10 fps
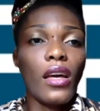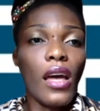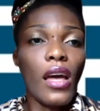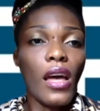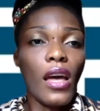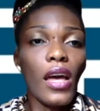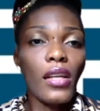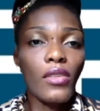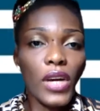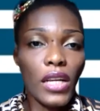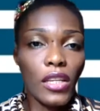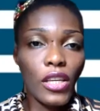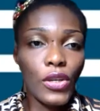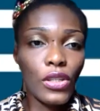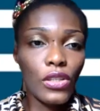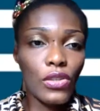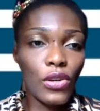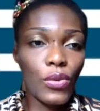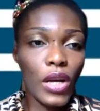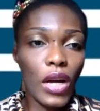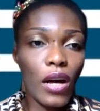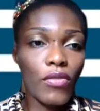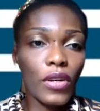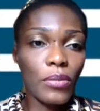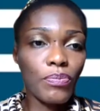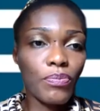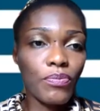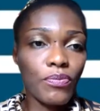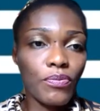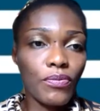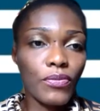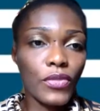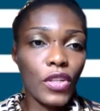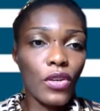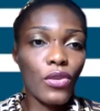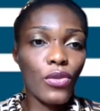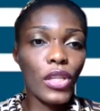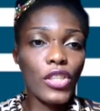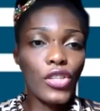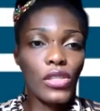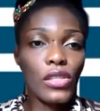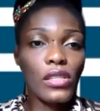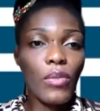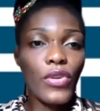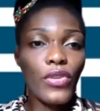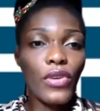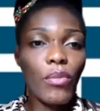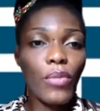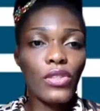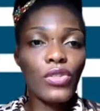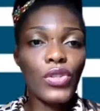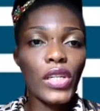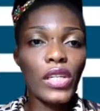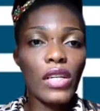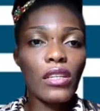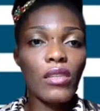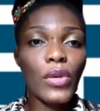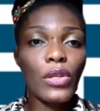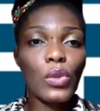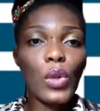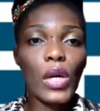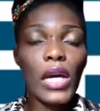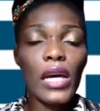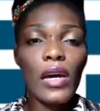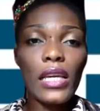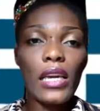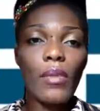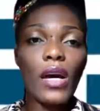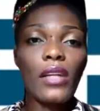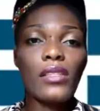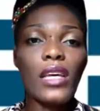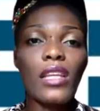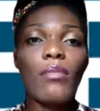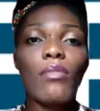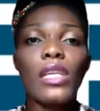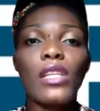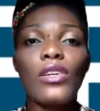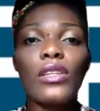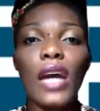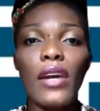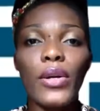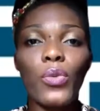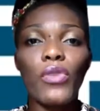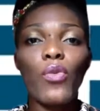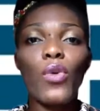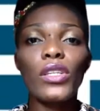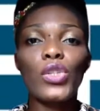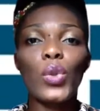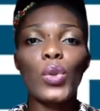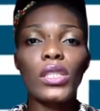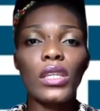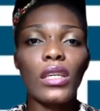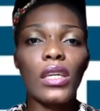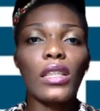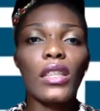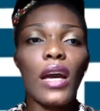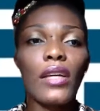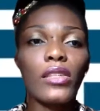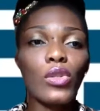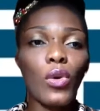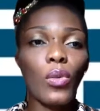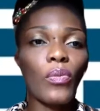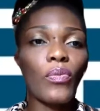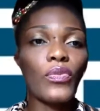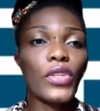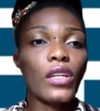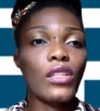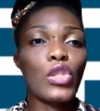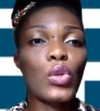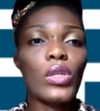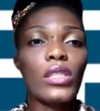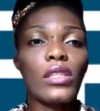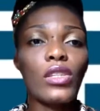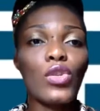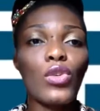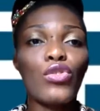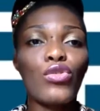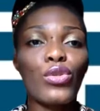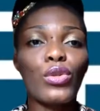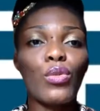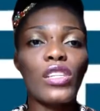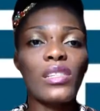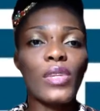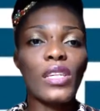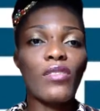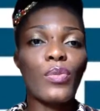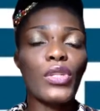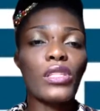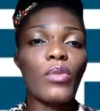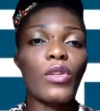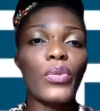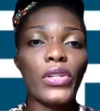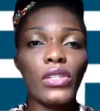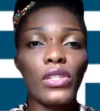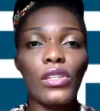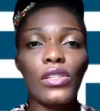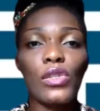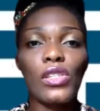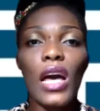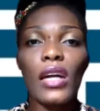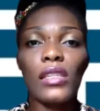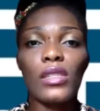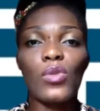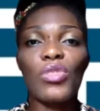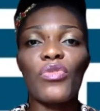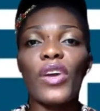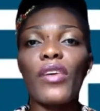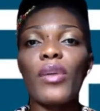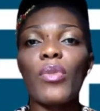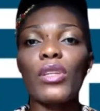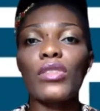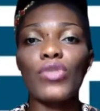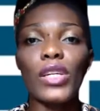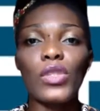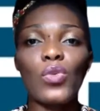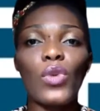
And finally, on that story, we have ruling Justice Samira Baturi granted bail to Hakim at 10 million naira with one surety in like sum. The surety, the judge ruled, must be a reputable person in the society with a verifiable address